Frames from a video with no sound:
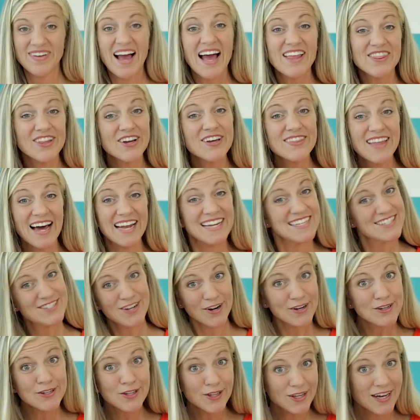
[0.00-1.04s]
And look at that, it's
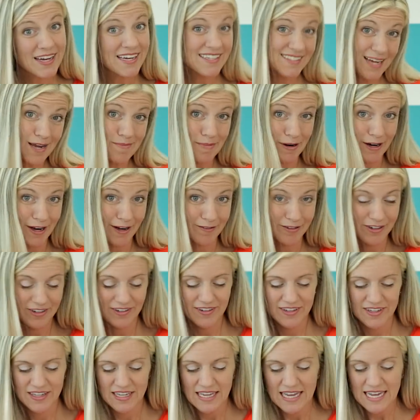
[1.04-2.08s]
starting to look like a diaper cover.
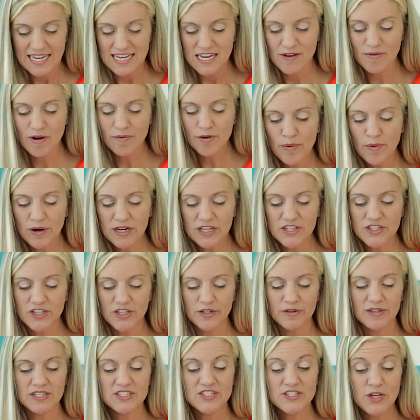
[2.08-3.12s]
Now want to
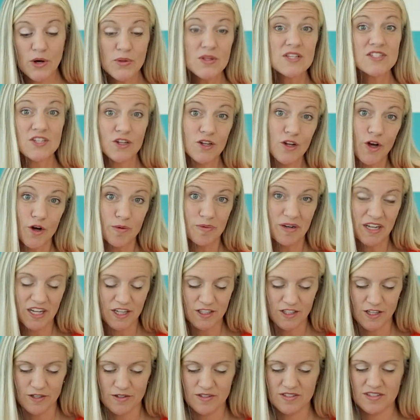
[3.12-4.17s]
do is sew this little opening
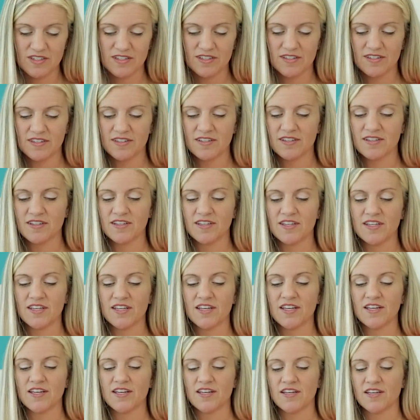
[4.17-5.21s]
closed.
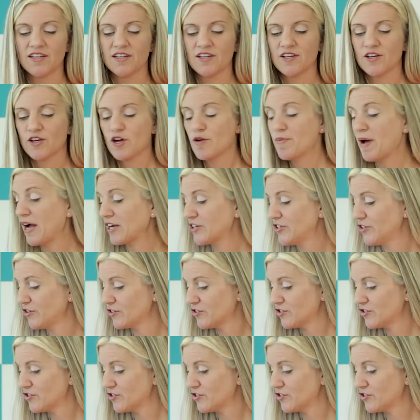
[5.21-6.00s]
Go back to